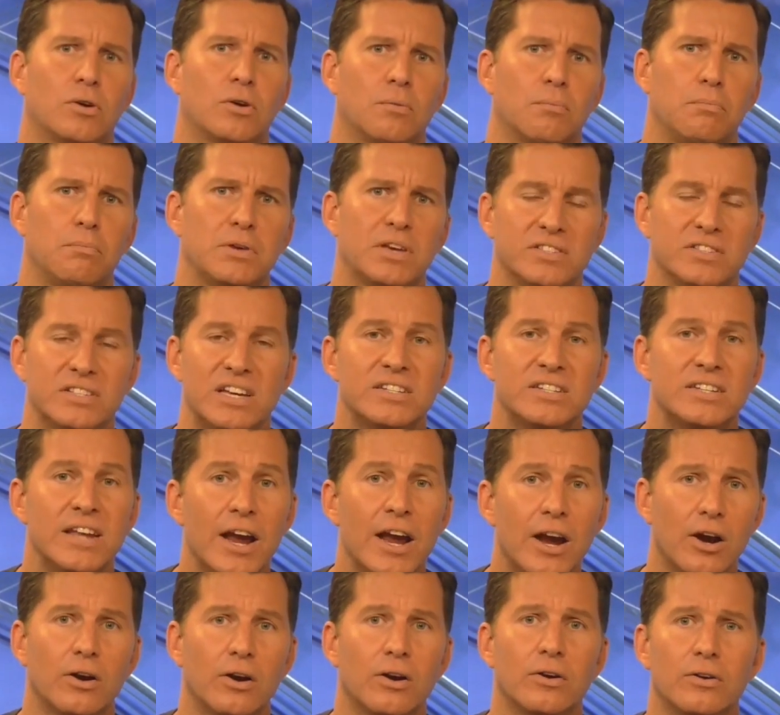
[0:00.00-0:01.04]
Because I
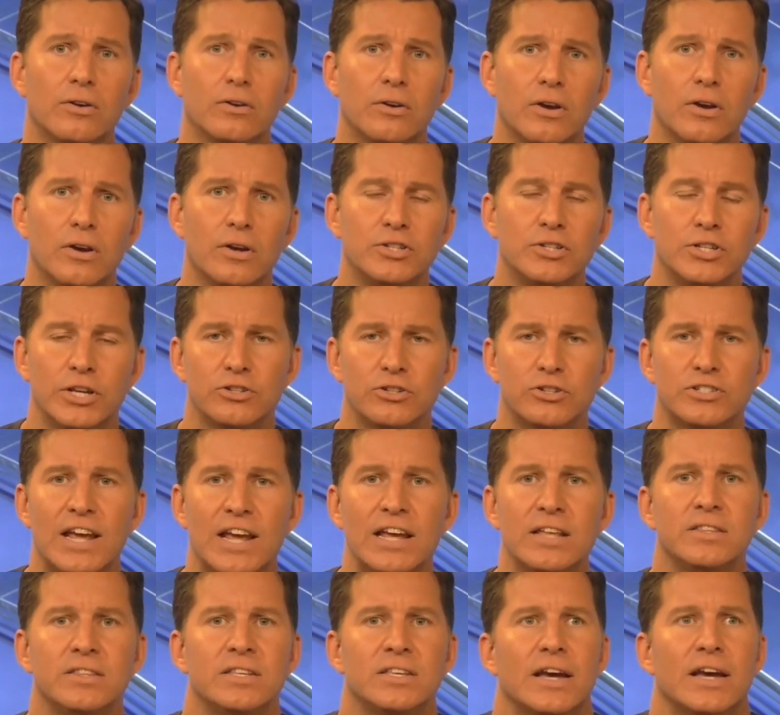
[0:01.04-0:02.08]
dare to
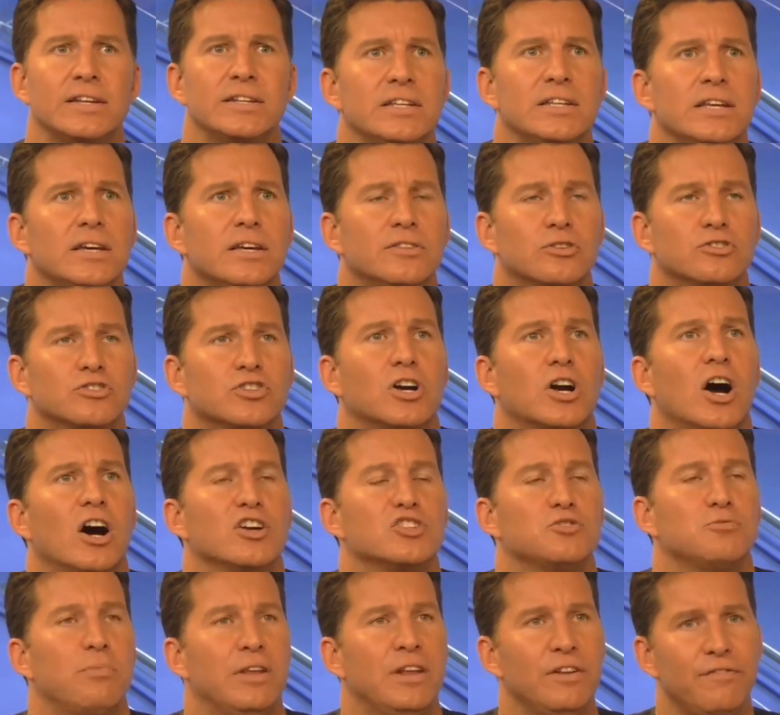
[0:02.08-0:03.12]
entertain the idea there's a
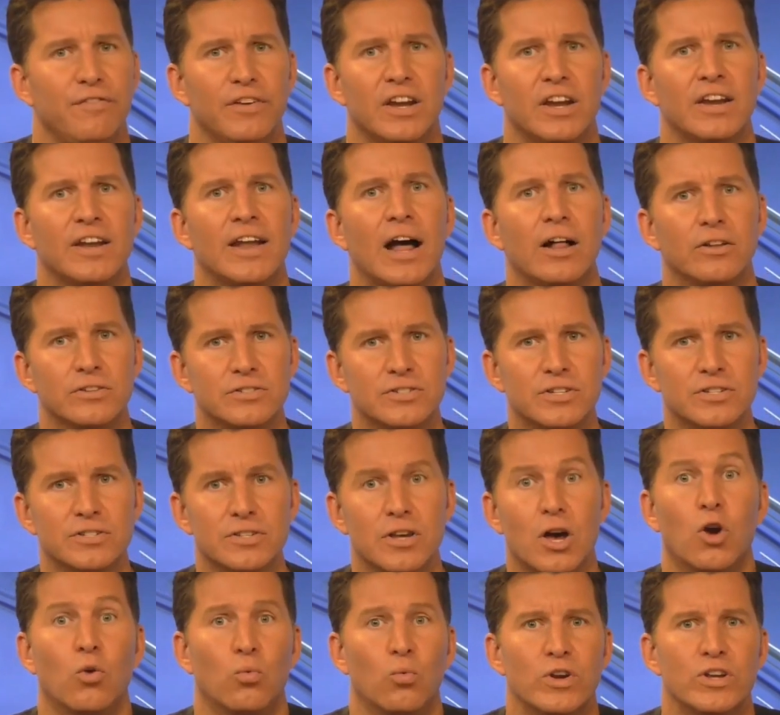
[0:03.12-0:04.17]
cost-benefit analysis,
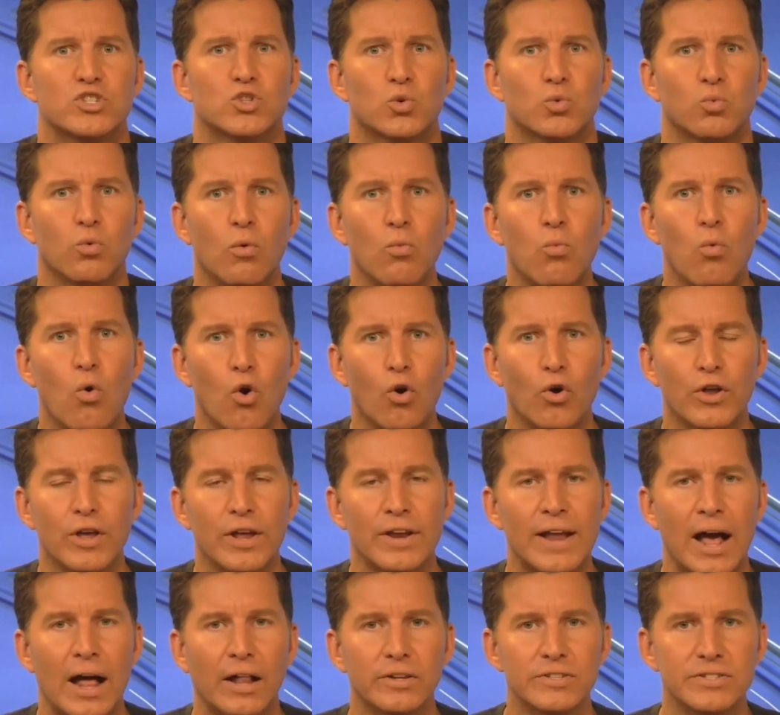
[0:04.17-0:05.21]
a risk-reward
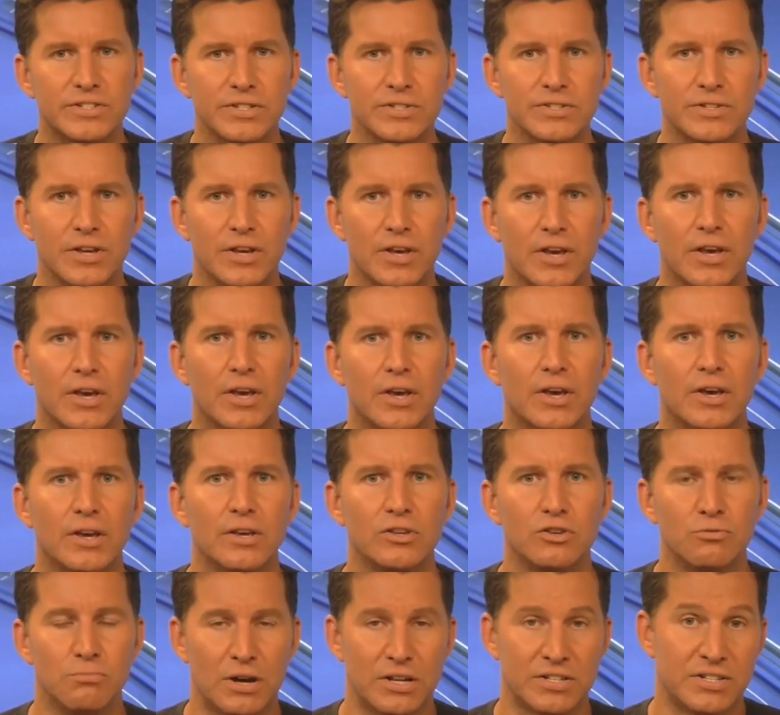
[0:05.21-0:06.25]
analysis.
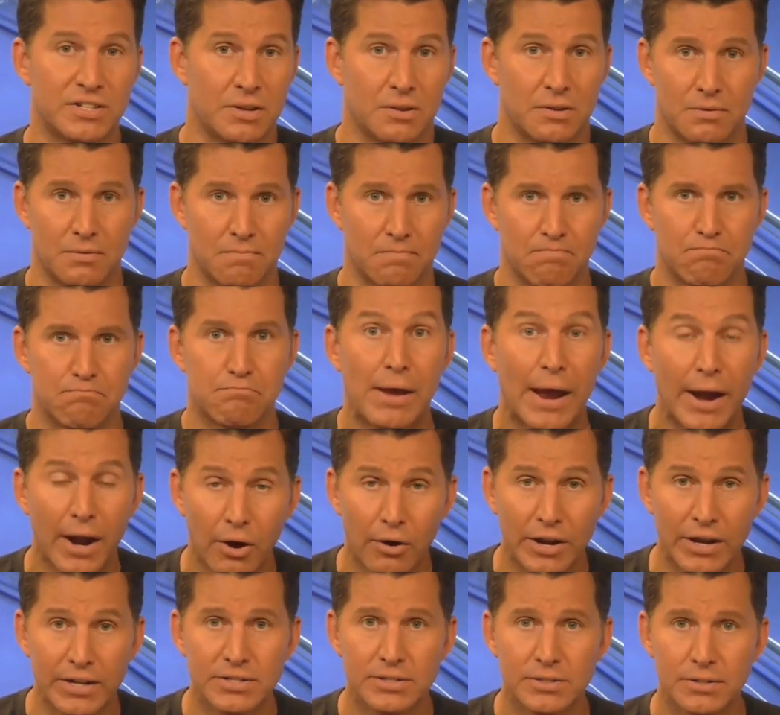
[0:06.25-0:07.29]
You must
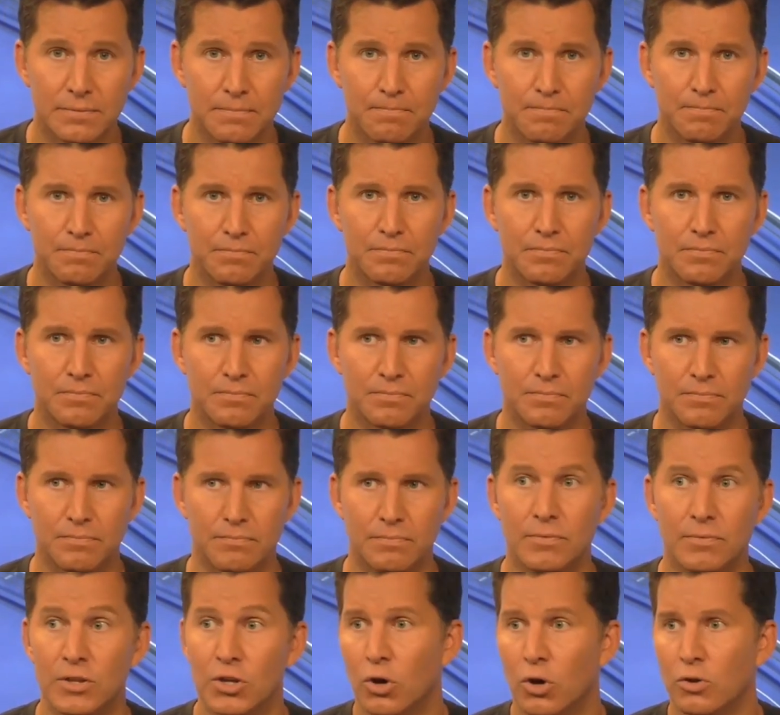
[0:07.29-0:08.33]
parrot
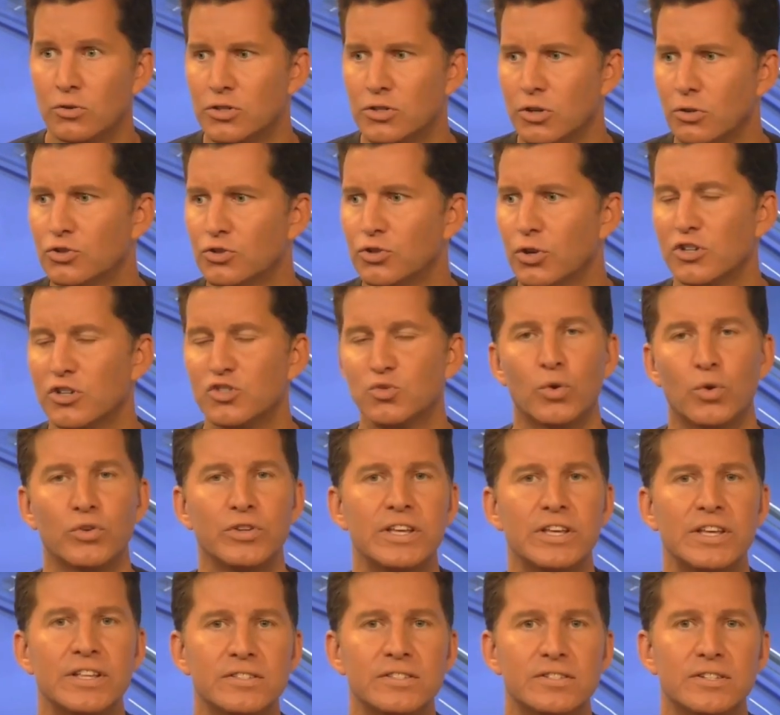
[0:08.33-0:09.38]
the oh-so-trustworthy
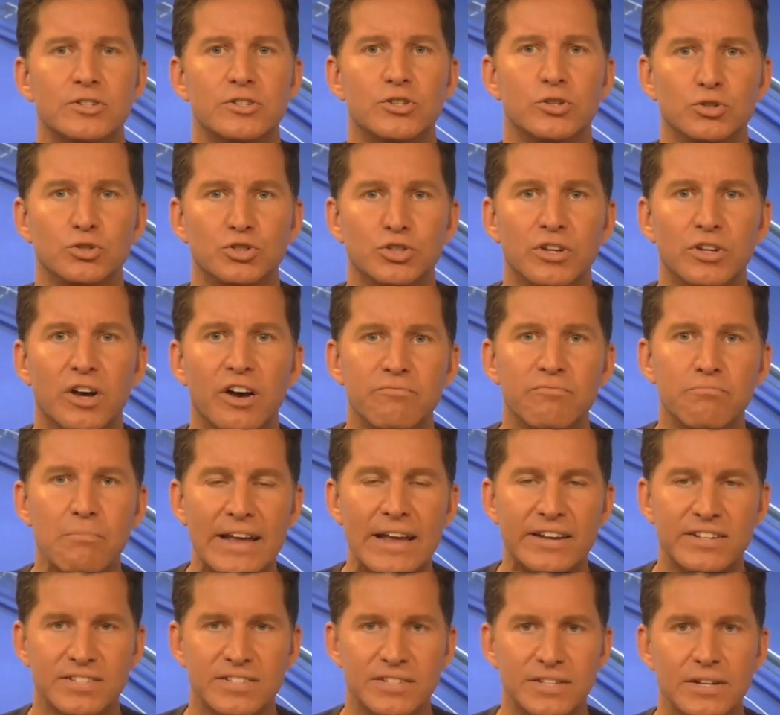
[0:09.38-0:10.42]
institution of
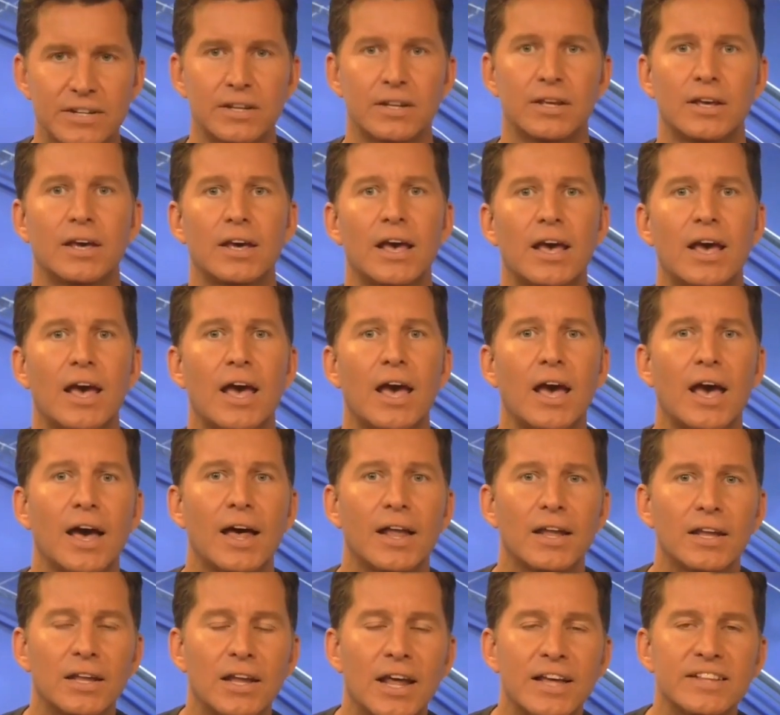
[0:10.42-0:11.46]
medicine.
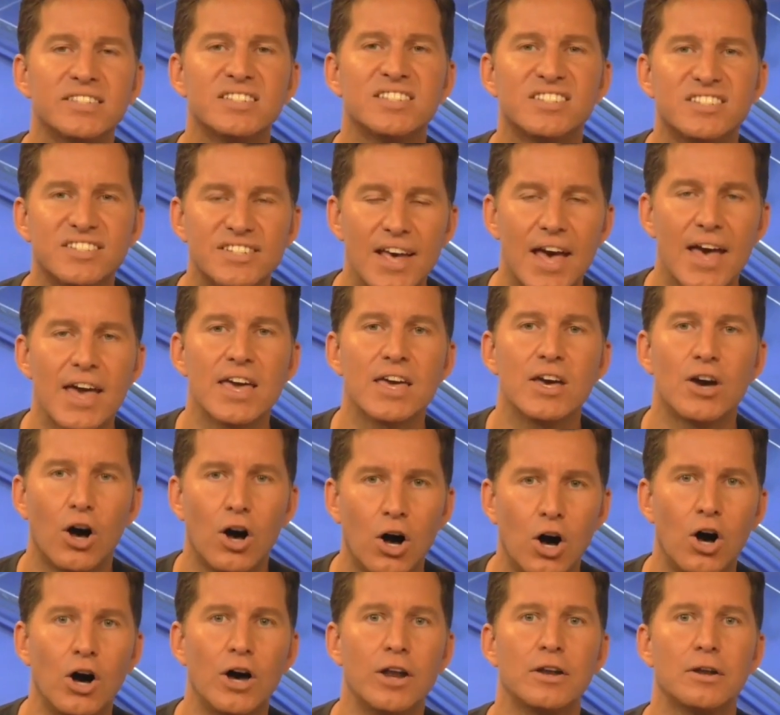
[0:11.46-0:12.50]
Let's stay
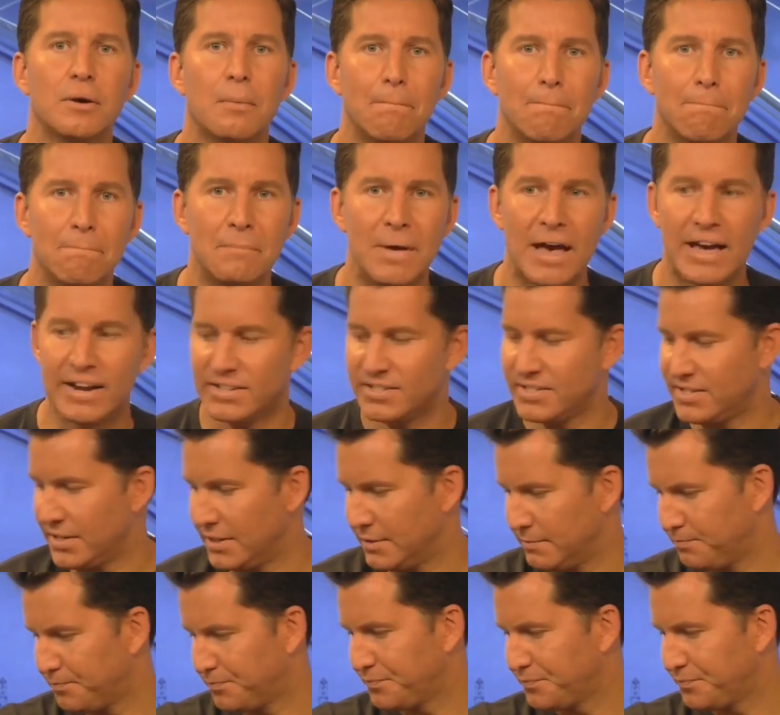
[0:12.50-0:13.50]
on medicine.